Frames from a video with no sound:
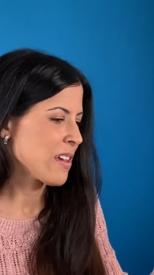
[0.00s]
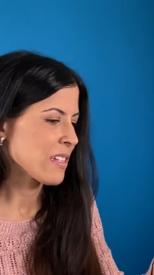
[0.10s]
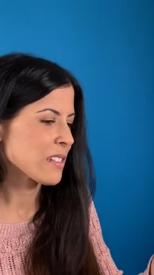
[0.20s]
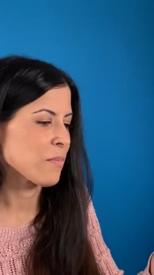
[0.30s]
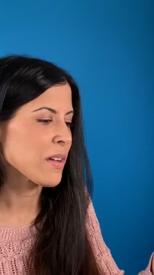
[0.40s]

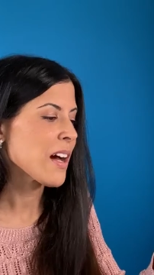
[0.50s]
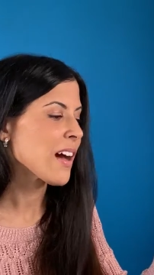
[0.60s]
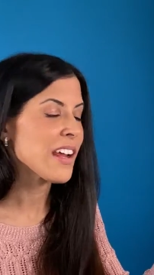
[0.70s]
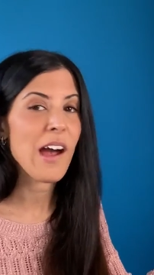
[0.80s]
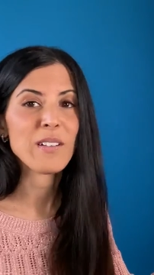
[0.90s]
some
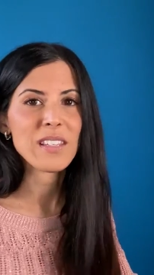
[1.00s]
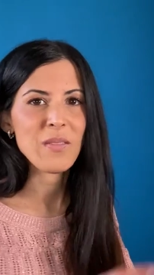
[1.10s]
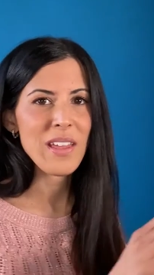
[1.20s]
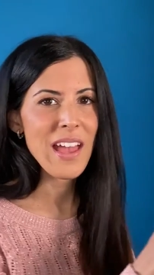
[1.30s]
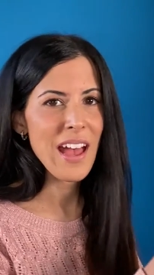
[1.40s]
cutouts that
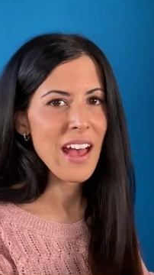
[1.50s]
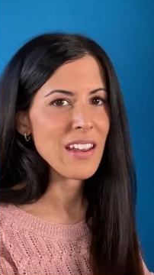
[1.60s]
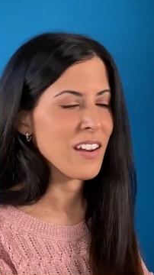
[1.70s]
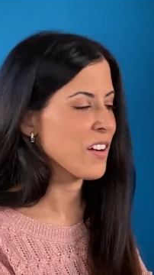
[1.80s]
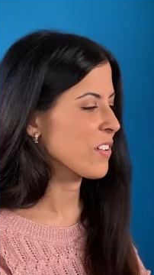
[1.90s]
we had
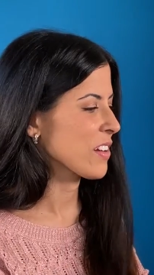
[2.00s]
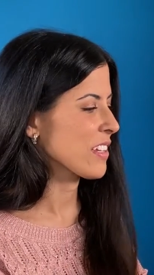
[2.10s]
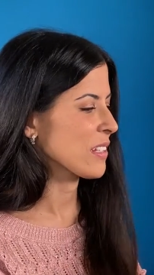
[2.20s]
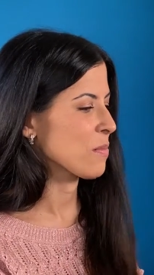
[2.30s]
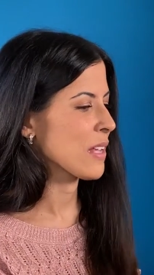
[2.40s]
in our
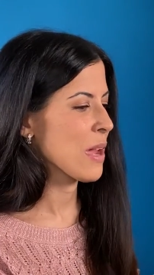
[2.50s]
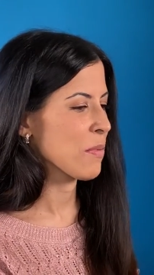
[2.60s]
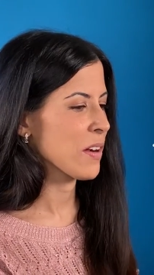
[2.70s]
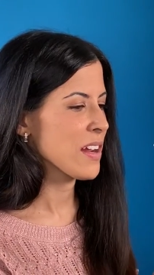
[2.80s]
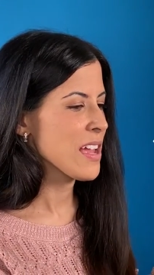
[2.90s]
curriculum
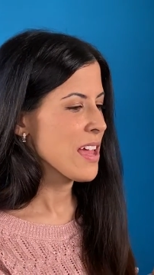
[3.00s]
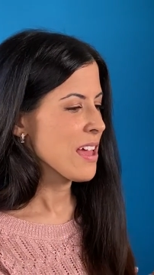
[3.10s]
library